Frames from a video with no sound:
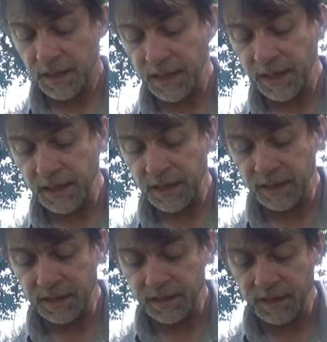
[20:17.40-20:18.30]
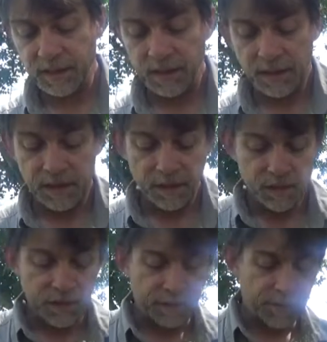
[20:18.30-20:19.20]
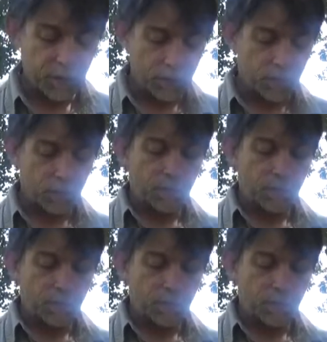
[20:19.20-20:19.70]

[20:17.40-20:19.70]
And it's got Velcro.